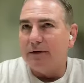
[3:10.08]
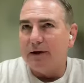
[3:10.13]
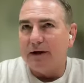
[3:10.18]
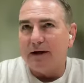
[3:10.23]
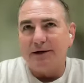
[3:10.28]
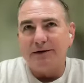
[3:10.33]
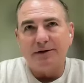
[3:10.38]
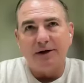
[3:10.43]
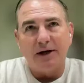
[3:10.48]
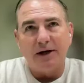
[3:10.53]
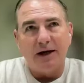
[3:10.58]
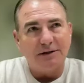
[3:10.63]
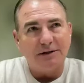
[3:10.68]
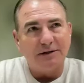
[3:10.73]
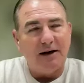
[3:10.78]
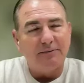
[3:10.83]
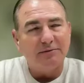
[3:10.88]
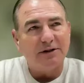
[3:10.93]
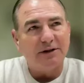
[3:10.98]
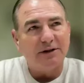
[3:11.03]
if you get a
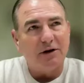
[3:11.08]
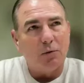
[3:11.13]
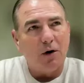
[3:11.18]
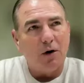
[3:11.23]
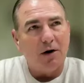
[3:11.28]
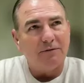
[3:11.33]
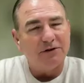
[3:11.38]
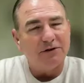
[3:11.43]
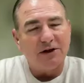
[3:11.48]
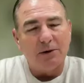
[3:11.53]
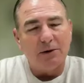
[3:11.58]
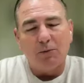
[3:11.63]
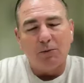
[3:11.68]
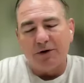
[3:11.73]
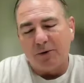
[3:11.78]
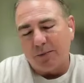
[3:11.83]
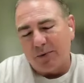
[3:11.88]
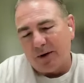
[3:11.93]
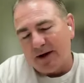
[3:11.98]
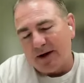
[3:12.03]
chance, obviously, to work for
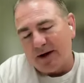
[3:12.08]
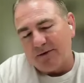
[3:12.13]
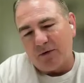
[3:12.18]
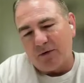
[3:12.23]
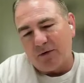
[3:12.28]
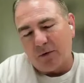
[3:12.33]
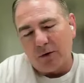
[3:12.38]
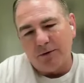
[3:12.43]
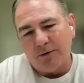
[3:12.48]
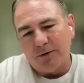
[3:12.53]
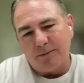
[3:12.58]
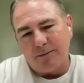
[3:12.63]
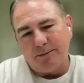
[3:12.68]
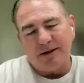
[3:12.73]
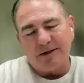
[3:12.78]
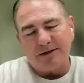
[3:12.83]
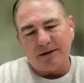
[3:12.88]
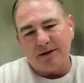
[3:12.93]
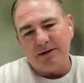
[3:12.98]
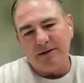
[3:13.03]
someone you played
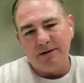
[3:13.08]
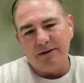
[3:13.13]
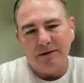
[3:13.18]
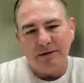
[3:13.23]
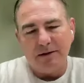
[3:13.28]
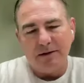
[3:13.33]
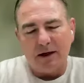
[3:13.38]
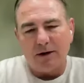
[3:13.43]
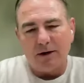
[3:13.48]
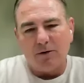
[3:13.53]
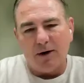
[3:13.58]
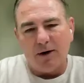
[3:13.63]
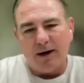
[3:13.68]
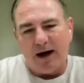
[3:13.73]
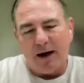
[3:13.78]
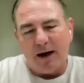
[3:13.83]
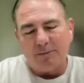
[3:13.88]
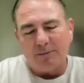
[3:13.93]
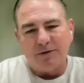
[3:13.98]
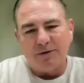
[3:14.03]
for makes it a
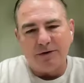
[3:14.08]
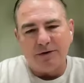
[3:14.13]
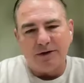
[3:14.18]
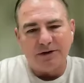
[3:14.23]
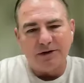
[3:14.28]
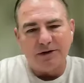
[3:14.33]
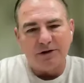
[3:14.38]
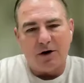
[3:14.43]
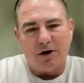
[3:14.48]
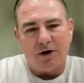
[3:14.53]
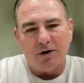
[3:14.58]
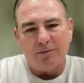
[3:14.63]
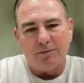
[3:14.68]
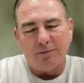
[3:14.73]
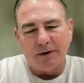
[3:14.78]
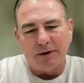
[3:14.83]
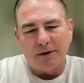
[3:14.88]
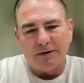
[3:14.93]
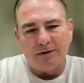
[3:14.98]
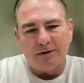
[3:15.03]
great opportunity to
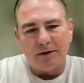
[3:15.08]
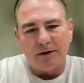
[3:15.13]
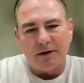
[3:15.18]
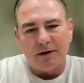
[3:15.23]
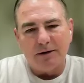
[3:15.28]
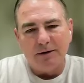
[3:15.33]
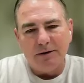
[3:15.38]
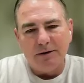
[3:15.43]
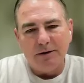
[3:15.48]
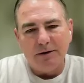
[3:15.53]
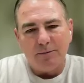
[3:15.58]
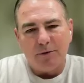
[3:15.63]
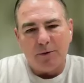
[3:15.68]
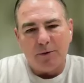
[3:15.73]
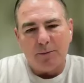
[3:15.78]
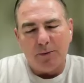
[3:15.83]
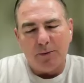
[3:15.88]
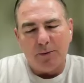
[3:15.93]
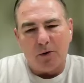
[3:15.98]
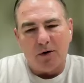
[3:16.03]
start, but. Uh,
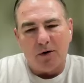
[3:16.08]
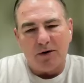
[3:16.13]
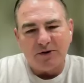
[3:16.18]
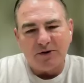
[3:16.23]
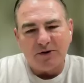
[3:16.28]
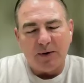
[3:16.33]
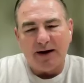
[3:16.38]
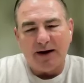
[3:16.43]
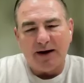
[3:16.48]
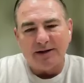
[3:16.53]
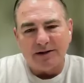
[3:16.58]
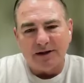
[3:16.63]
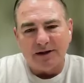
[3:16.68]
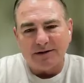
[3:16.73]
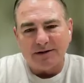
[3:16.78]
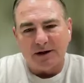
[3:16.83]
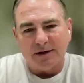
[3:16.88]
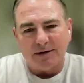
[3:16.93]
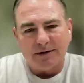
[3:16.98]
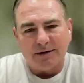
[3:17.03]
but people are always
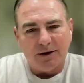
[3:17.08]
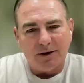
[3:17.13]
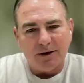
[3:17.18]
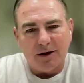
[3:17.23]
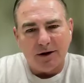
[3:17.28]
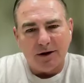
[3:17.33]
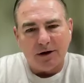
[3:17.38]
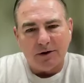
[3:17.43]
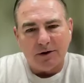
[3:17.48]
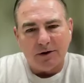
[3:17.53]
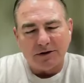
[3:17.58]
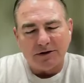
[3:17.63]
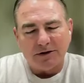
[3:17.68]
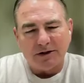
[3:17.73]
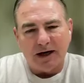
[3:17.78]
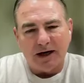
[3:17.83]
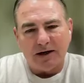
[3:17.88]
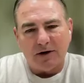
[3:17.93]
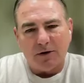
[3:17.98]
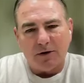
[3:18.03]
paying attention. I tell young
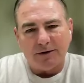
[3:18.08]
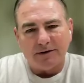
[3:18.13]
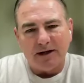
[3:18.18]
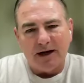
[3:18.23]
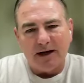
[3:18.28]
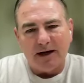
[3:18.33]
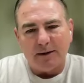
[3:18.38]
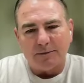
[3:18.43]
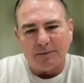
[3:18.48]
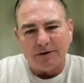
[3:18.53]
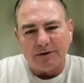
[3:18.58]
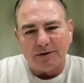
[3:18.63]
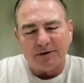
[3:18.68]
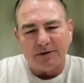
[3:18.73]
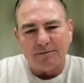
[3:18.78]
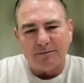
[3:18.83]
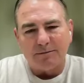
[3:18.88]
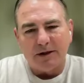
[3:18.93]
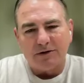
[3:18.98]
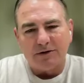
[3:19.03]
coaches that all the time,
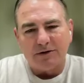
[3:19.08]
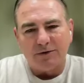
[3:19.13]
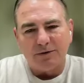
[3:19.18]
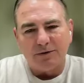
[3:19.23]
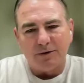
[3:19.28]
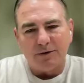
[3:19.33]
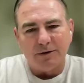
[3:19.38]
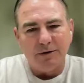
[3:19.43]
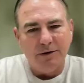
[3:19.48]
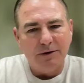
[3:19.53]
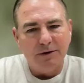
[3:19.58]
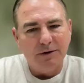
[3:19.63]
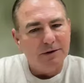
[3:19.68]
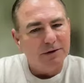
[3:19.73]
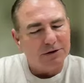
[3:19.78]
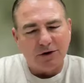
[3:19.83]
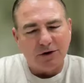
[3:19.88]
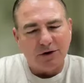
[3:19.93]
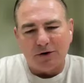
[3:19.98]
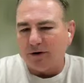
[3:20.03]
Deuce. Make sure you're
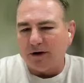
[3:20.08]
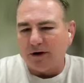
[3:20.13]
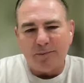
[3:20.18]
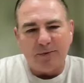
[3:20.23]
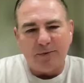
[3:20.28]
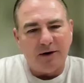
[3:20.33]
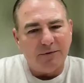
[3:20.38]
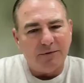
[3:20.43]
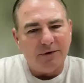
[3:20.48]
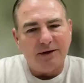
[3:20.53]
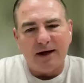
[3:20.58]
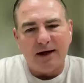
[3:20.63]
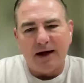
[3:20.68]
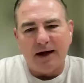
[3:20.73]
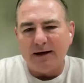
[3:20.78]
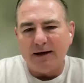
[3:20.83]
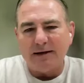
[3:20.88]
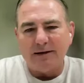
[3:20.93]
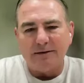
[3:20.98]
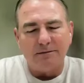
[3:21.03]
showing up
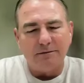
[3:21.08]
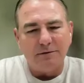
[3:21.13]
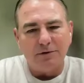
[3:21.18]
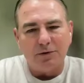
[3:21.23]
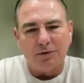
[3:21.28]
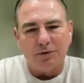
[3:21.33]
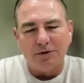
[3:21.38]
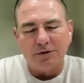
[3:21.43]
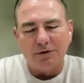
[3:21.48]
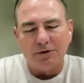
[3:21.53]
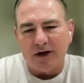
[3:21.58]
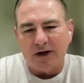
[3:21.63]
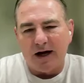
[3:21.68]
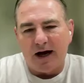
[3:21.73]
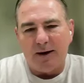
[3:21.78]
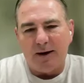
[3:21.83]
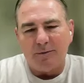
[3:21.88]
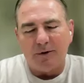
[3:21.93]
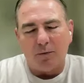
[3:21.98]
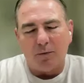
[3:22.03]
every day and doing
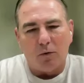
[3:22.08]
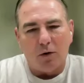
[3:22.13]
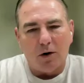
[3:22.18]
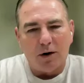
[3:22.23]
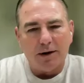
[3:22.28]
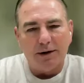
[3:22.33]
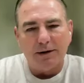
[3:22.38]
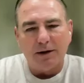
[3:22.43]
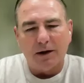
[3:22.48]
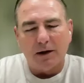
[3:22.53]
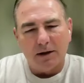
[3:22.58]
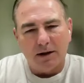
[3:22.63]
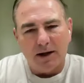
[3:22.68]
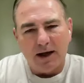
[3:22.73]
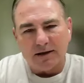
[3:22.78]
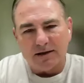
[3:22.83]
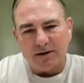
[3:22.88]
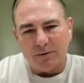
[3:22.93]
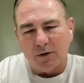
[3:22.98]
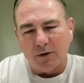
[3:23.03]
your job and working
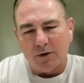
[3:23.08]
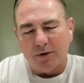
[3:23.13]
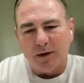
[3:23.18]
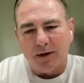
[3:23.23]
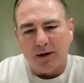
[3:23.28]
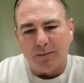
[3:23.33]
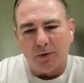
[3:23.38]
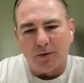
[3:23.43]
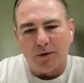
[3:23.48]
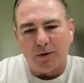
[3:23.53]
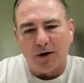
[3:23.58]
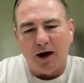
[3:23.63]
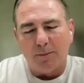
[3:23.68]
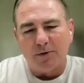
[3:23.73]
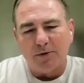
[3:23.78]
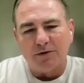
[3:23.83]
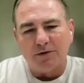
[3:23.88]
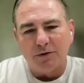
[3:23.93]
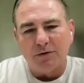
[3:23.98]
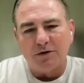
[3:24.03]
and connecting with people,
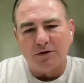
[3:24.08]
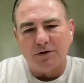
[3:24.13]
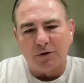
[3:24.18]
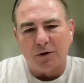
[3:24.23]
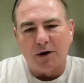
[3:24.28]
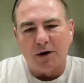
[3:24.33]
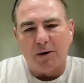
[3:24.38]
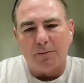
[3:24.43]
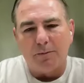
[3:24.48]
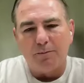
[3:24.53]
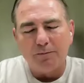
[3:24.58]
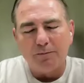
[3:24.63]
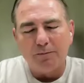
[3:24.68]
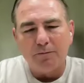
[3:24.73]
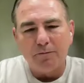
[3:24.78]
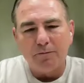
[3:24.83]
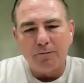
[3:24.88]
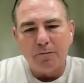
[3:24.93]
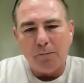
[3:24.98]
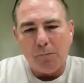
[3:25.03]
and opportunities will
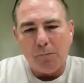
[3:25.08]
come.